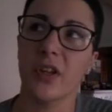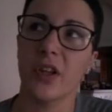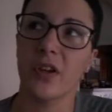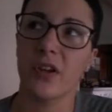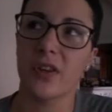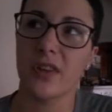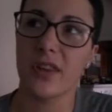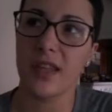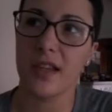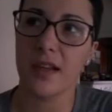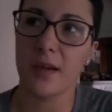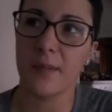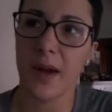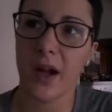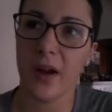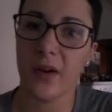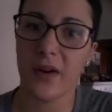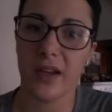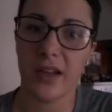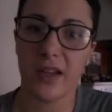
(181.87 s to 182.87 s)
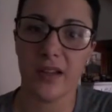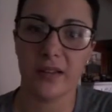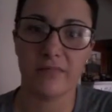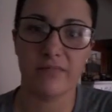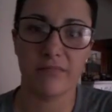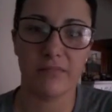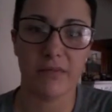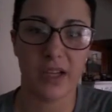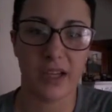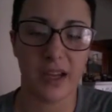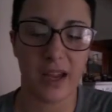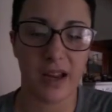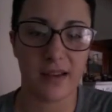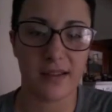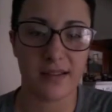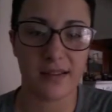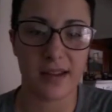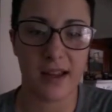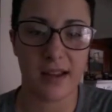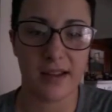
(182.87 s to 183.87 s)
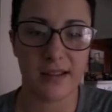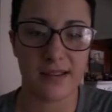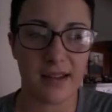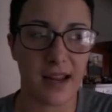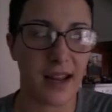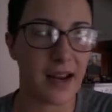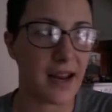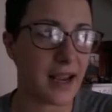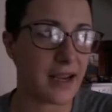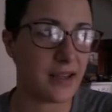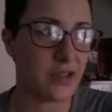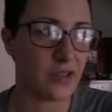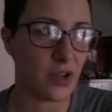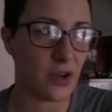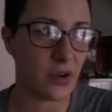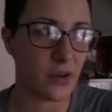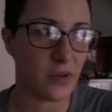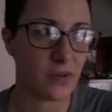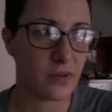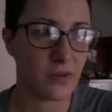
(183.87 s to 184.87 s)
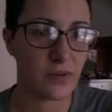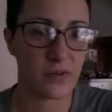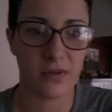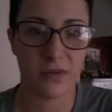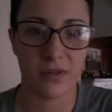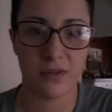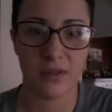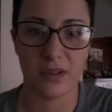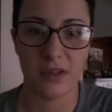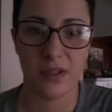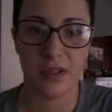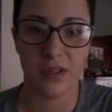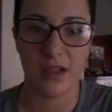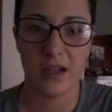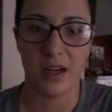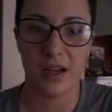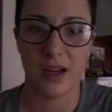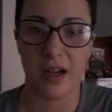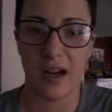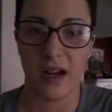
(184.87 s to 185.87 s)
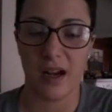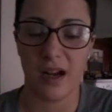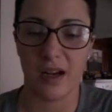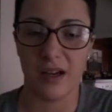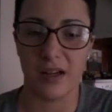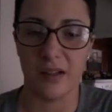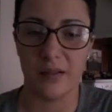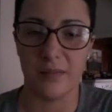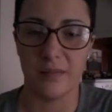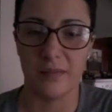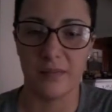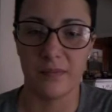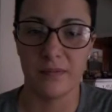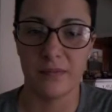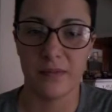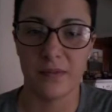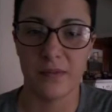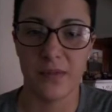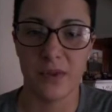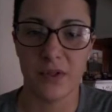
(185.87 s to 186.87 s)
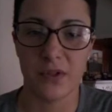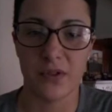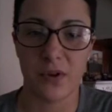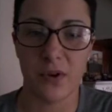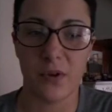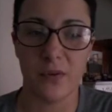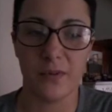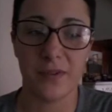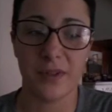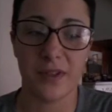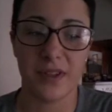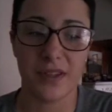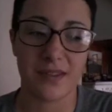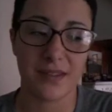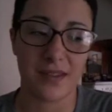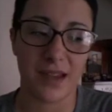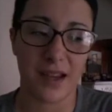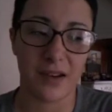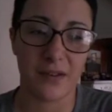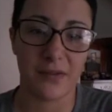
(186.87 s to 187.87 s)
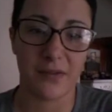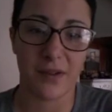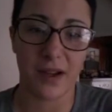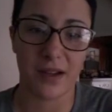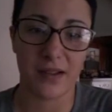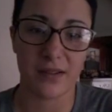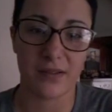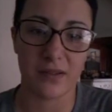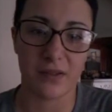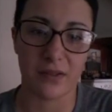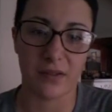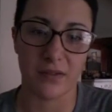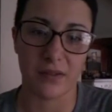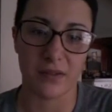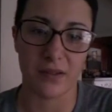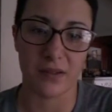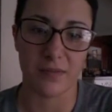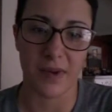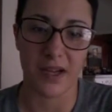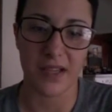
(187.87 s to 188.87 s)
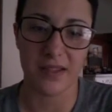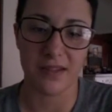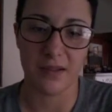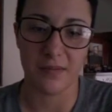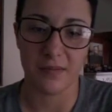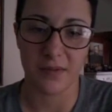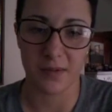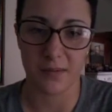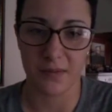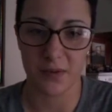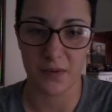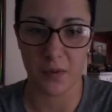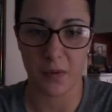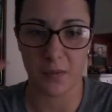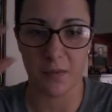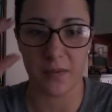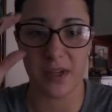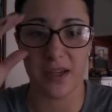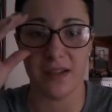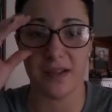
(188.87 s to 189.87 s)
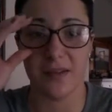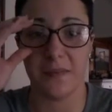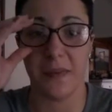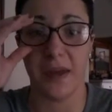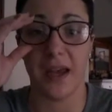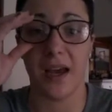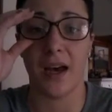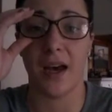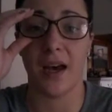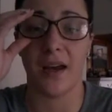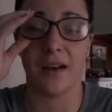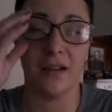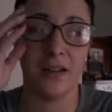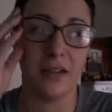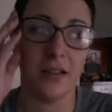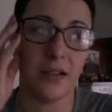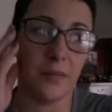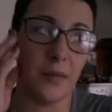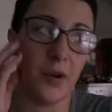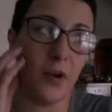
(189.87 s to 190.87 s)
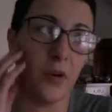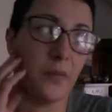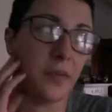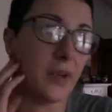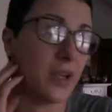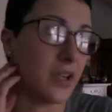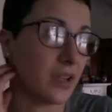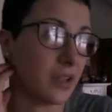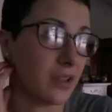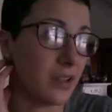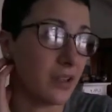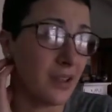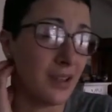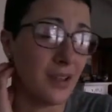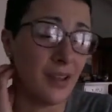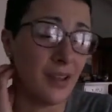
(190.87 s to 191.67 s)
The good thing about it, again, is it's not high dose. Um, so hopefully the side effects or that my symptoms won't be as bad. I'm hoping.